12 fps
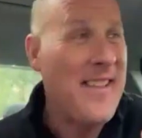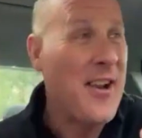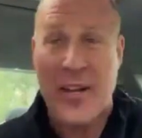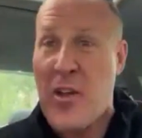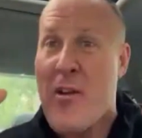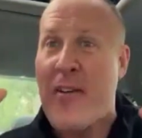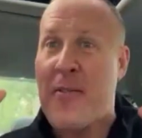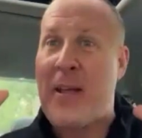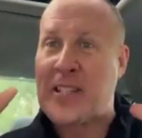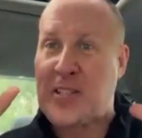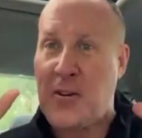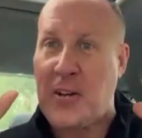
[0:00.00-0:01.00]
You know, you have
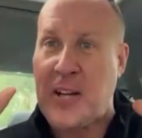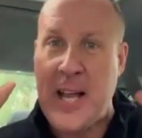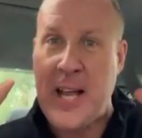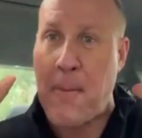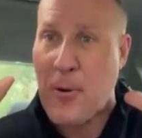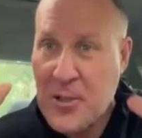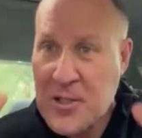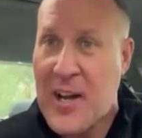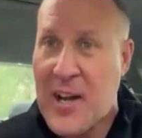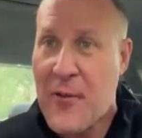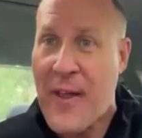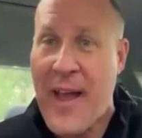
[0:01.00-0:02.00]
to be a certain kind of
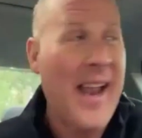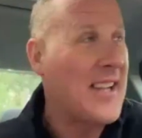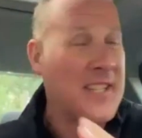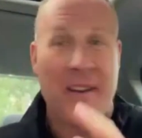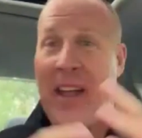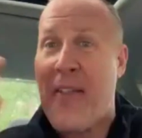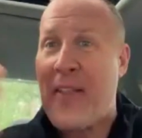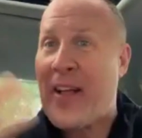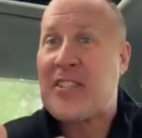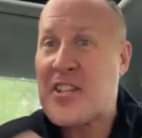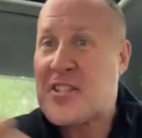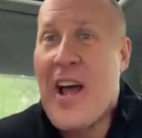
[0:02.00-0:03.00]
person to do that. I said,
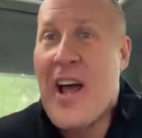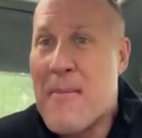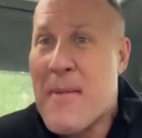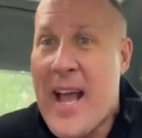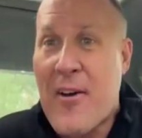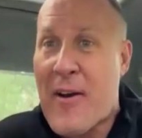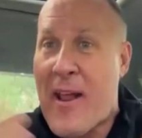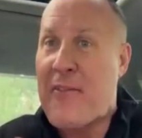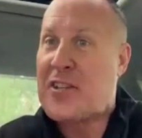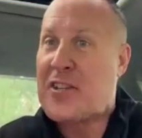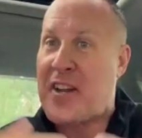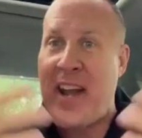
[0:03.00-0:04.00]
that's just not me. I don't
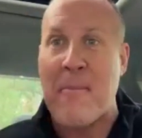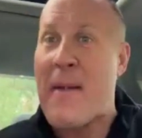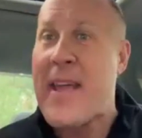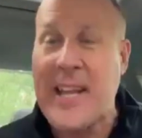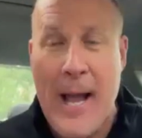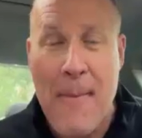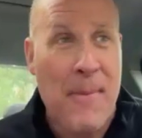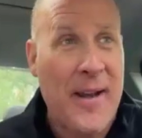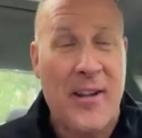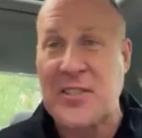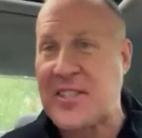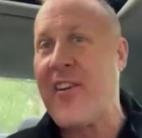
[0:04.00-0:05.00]
have the genetic makeup.
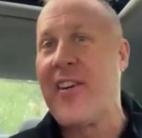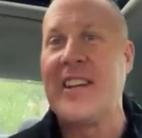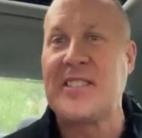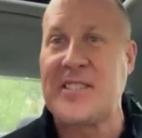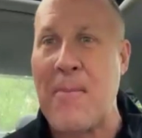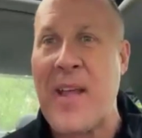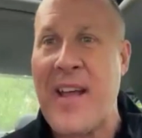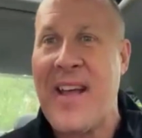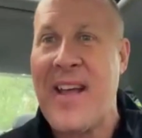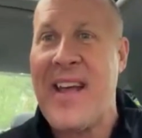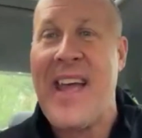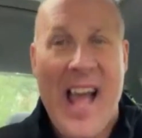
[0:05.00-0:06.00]
And he goes, there, listen,
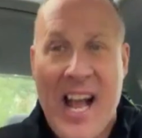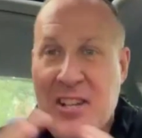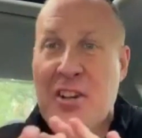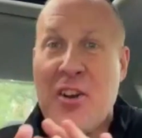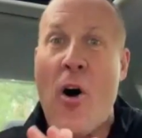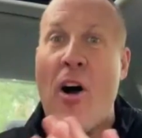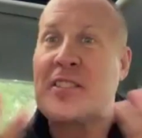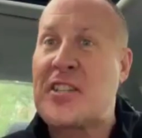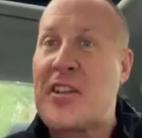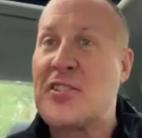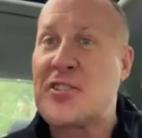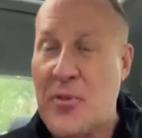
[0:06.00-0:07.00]
as you know, all
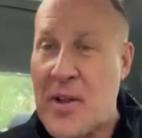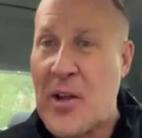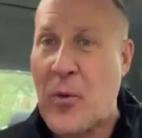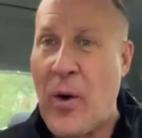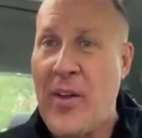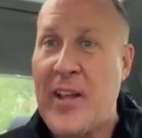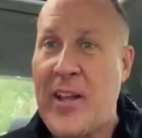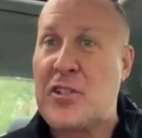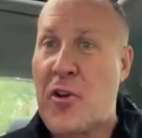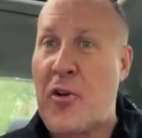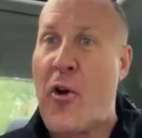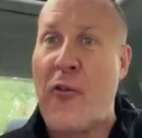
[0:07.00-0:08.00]
excuses are equal.
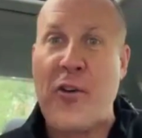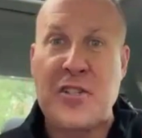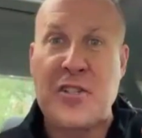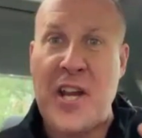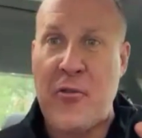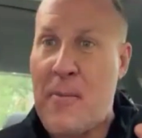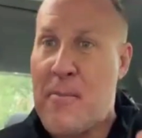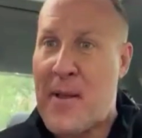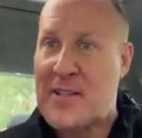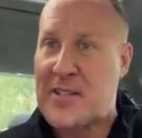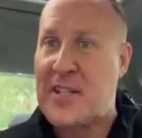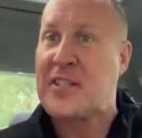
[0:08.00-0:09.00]
Because you're an overachiever in
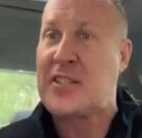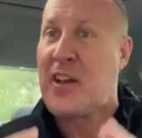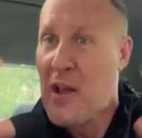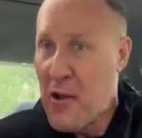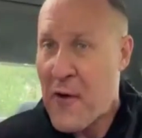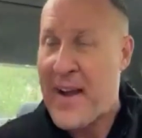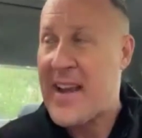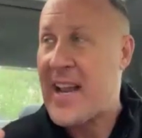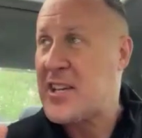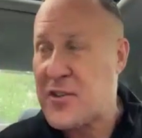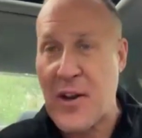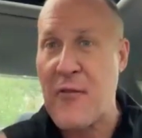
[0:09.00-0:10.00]
business and
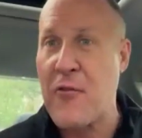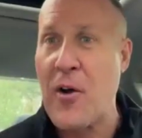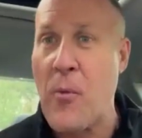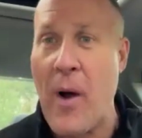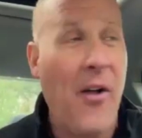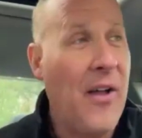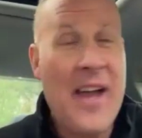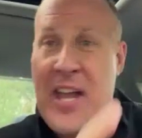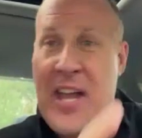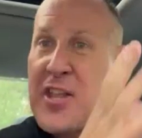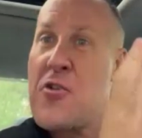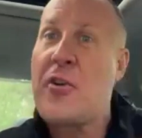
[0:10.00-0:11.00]
finance, you've done very well.
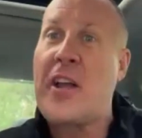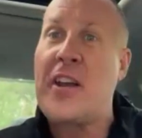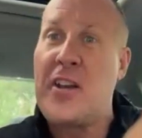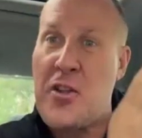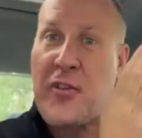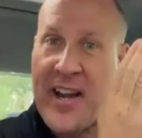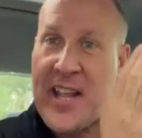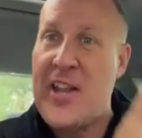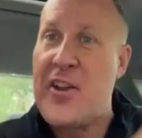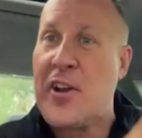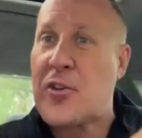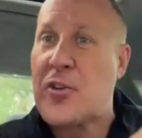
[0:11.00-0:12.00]
You can you've got
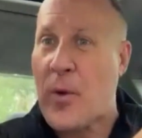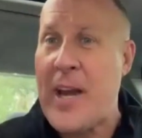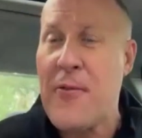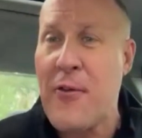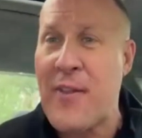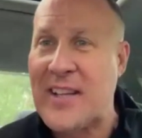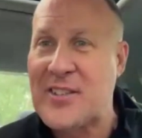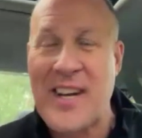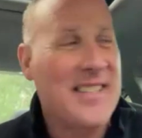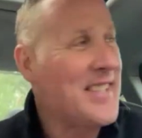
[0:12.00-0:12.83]
a year to train for this.